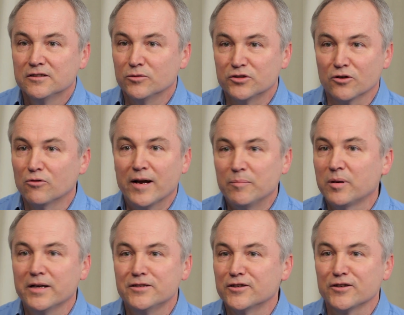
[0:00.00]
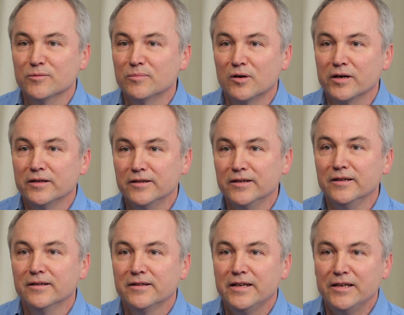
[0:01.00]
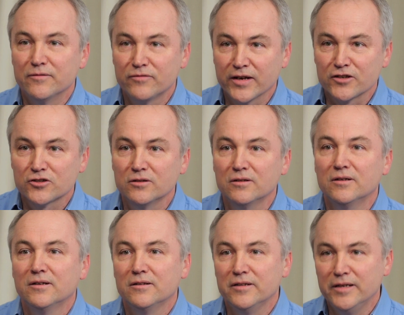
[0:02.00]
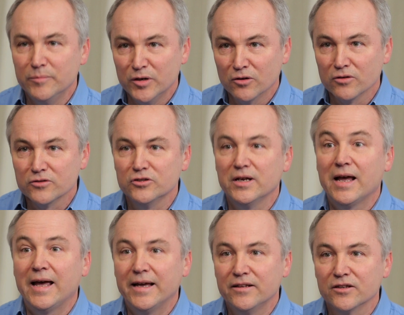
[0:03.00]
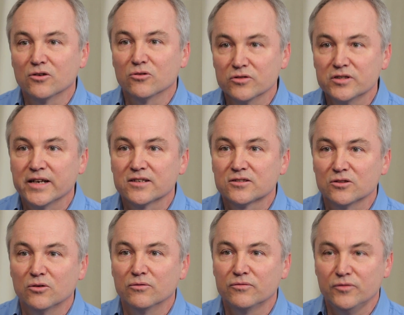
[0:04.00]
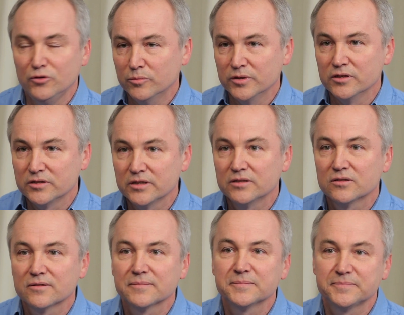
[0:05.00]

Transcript: So it's a great place to combine the infection, the immunology, and the context of human disease.